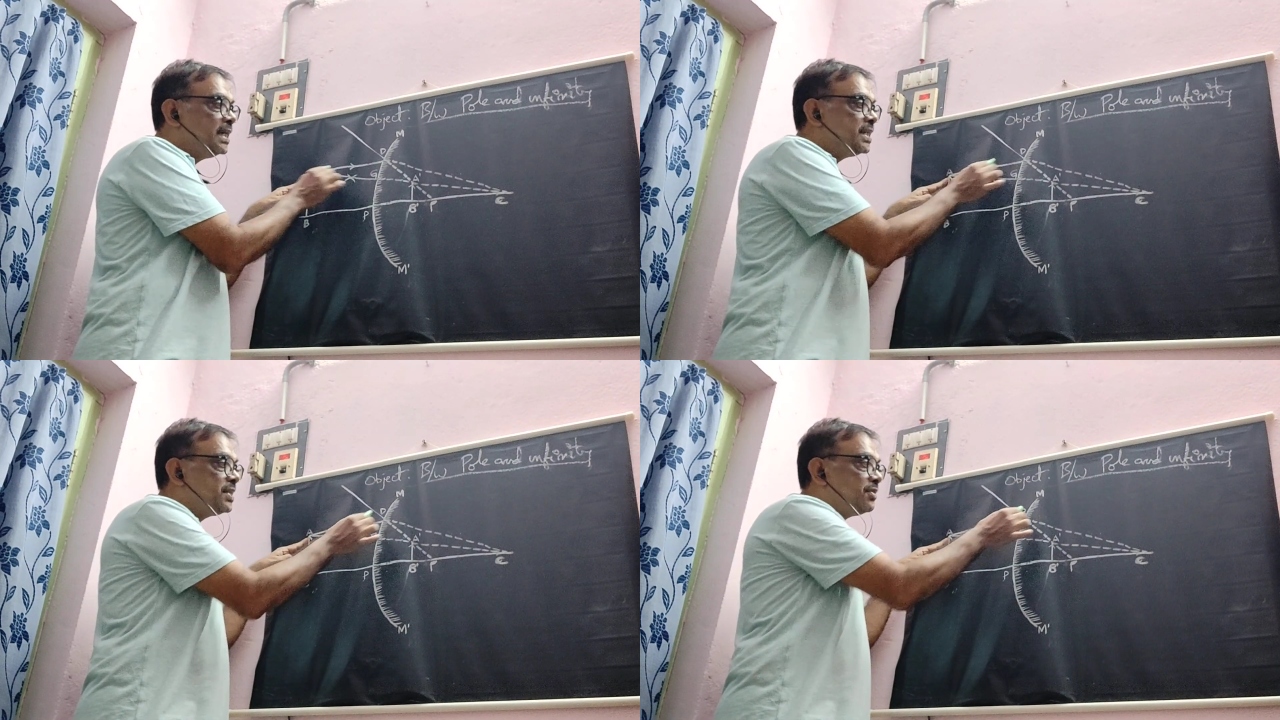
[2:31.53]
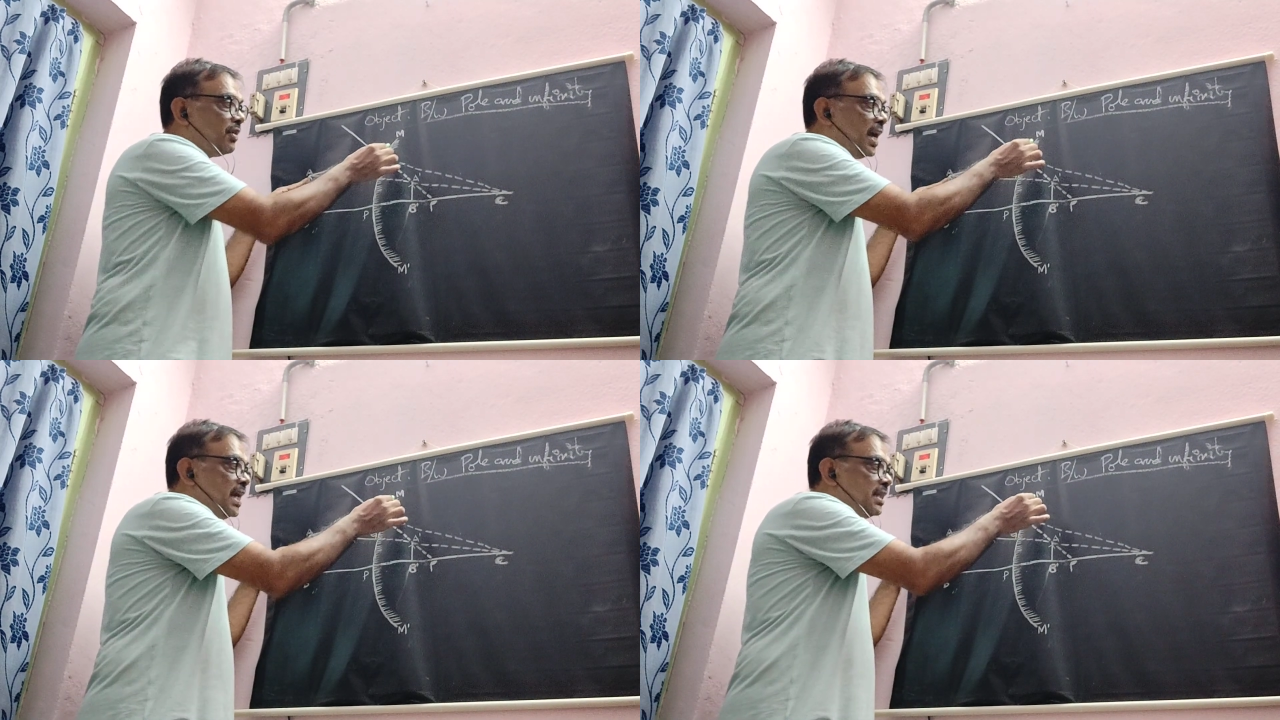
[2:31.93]

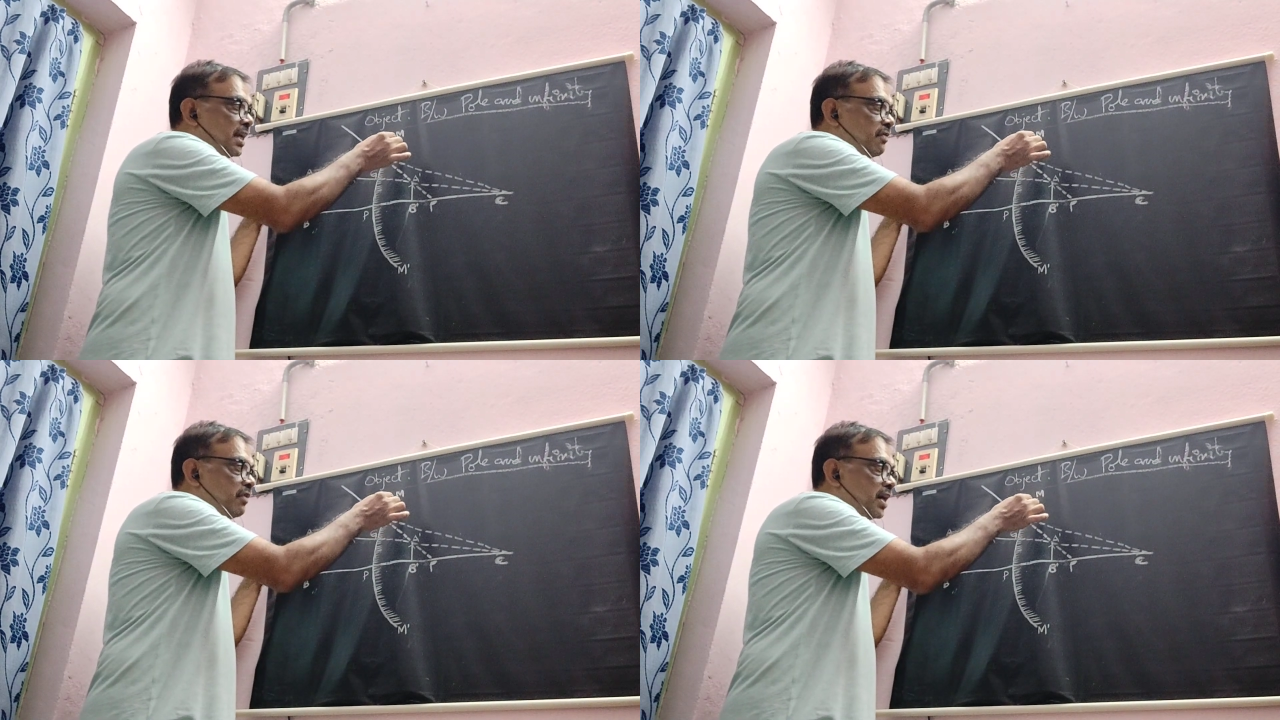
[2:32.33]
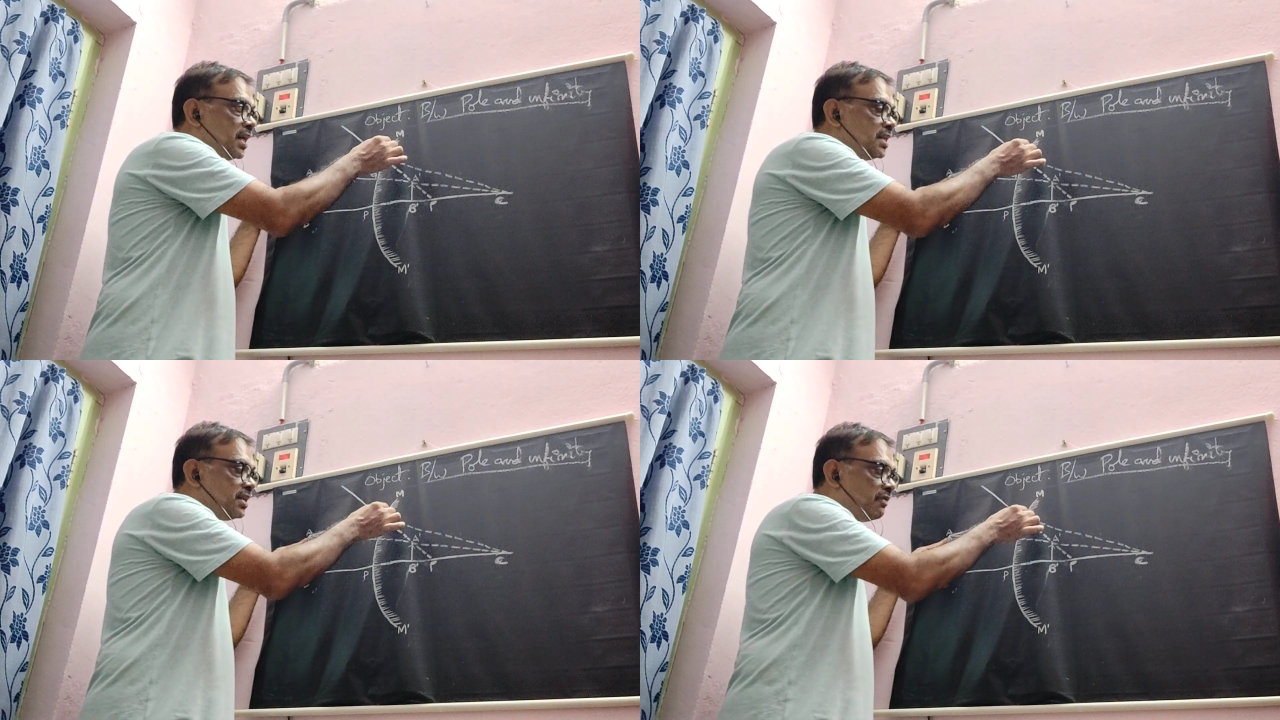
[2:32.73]
strike the
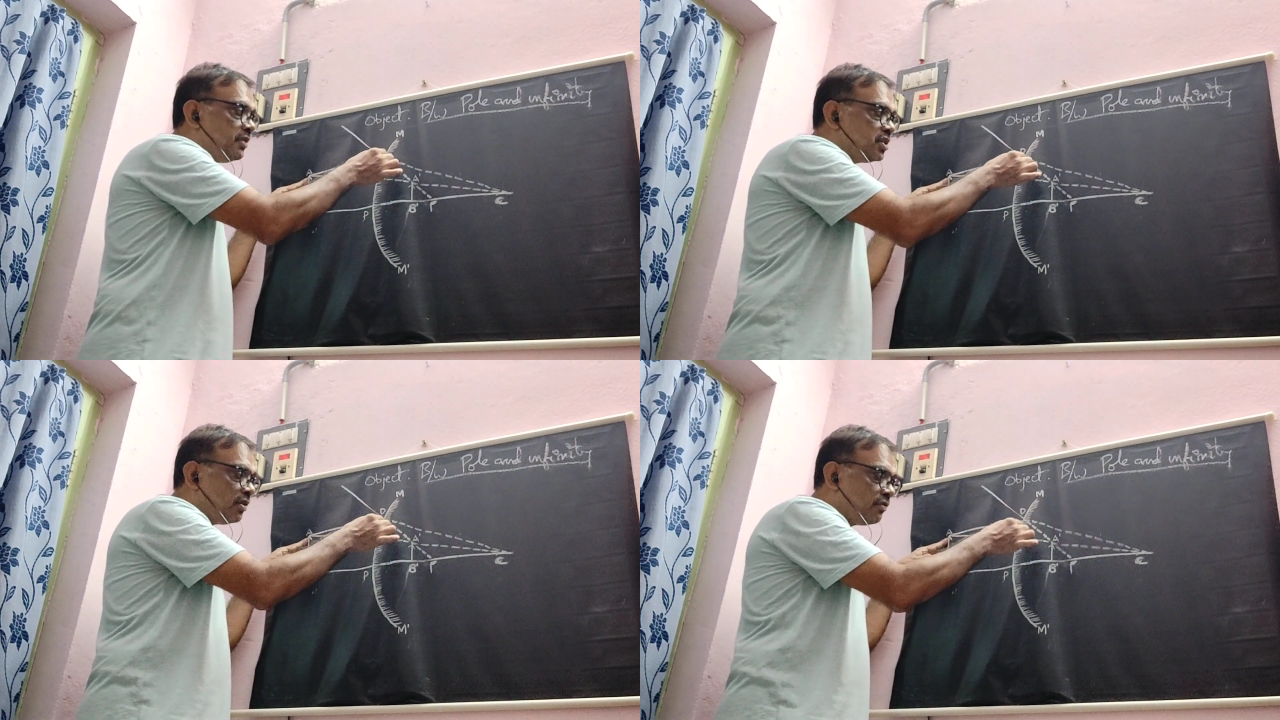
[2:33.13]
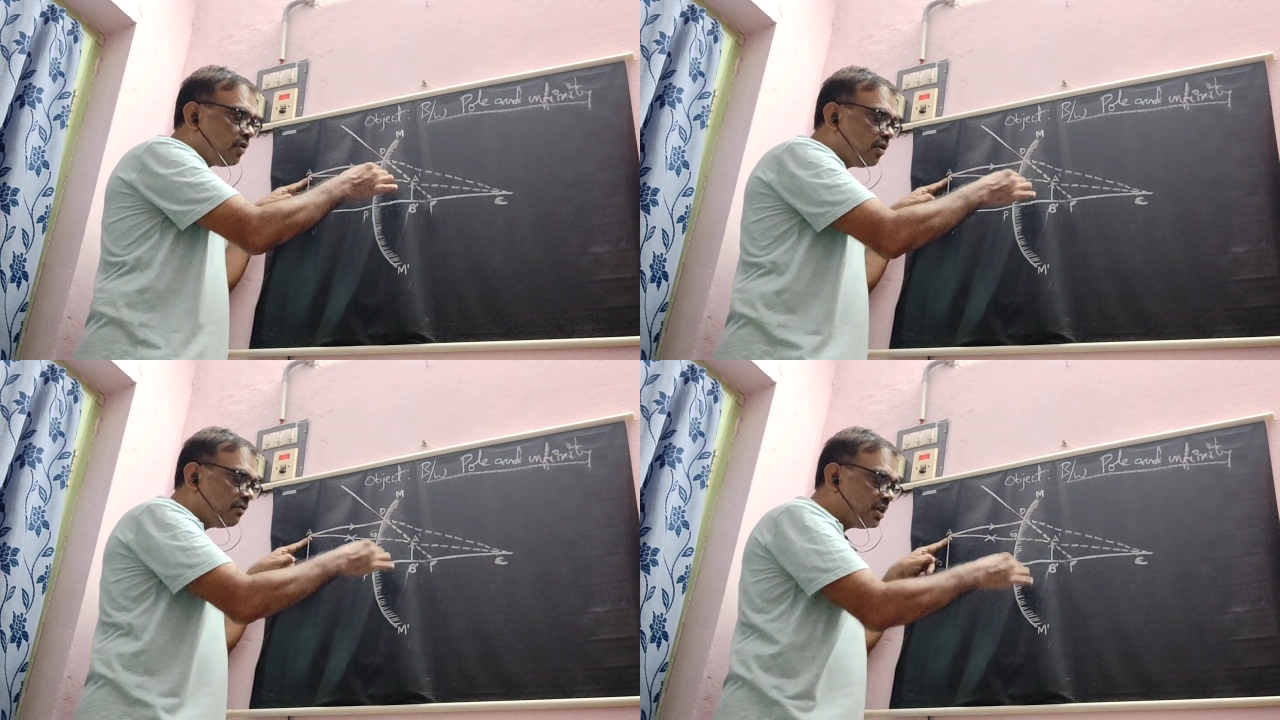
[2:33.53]
reflecting surface of
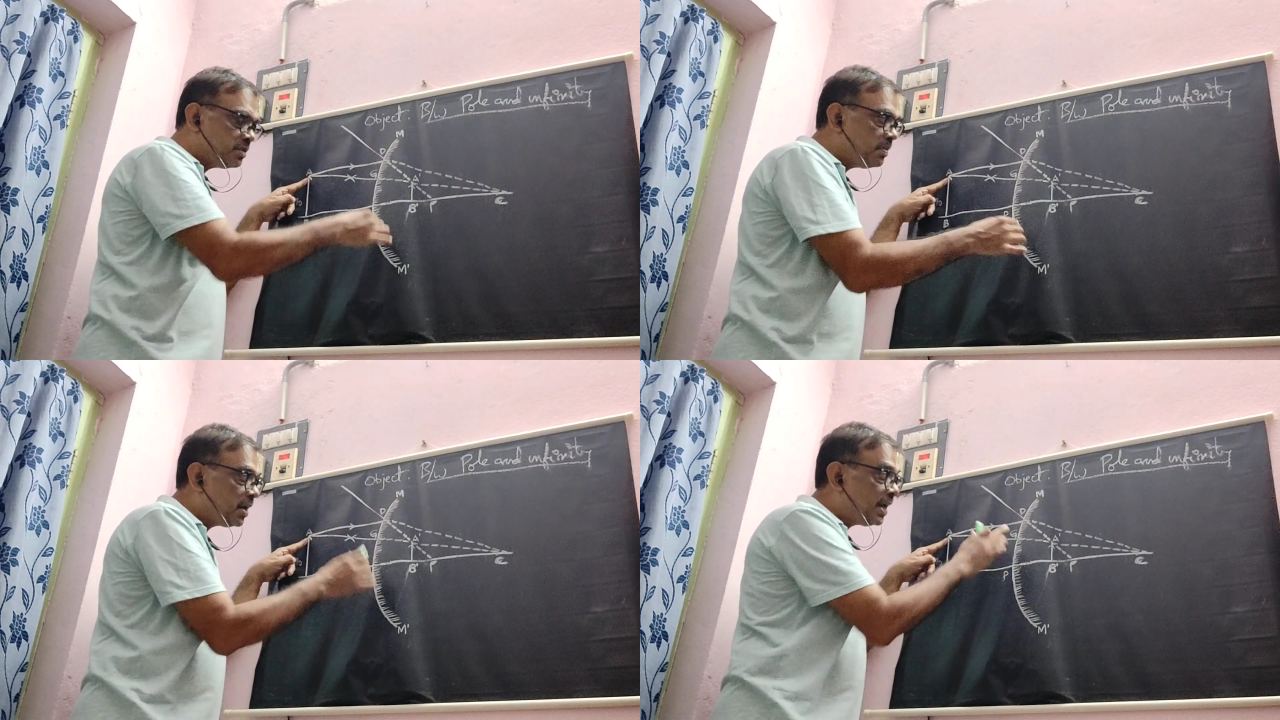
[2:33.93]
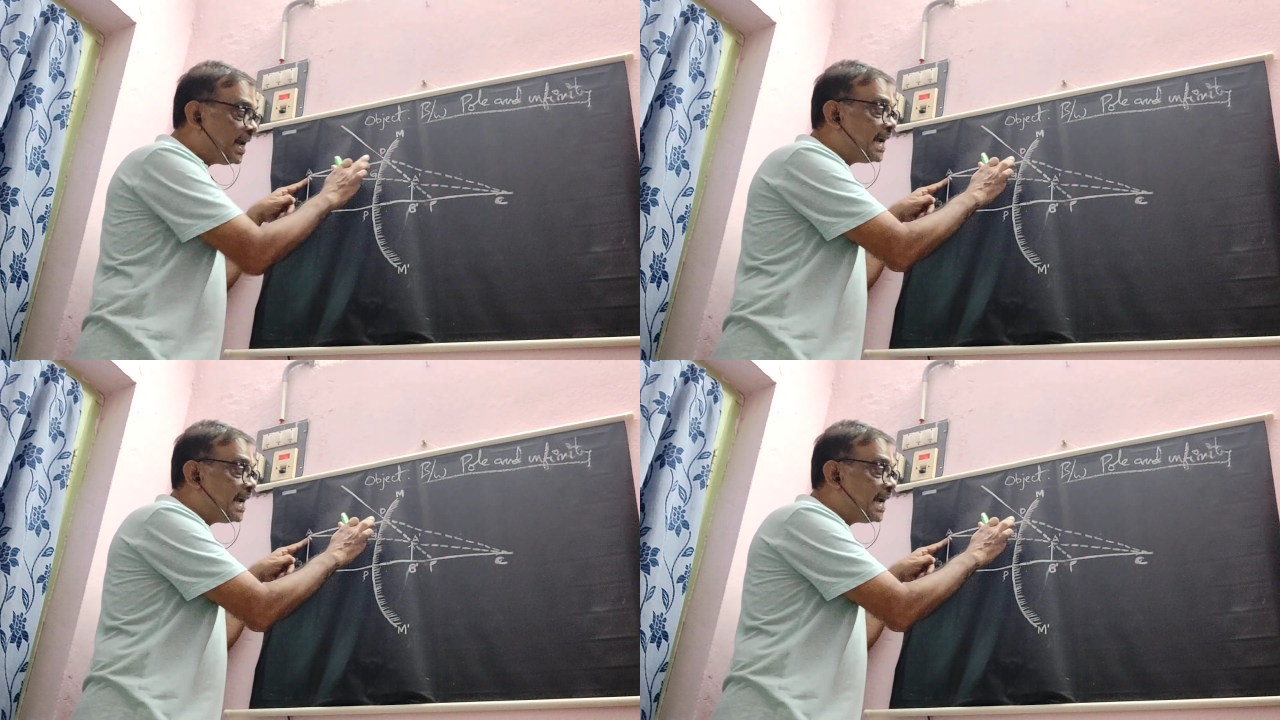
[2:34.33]
convex mirror